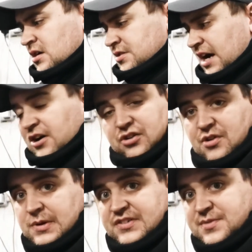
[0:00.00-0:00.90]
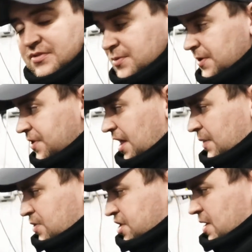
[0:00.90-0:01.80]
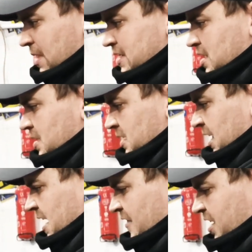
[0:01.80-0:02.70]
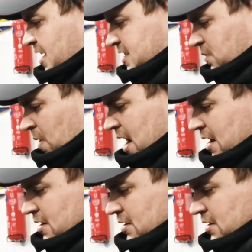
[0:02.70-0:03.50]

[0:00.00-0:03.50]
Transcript: tar glue remover has been removed, and then we're just going to get the area nice and wet.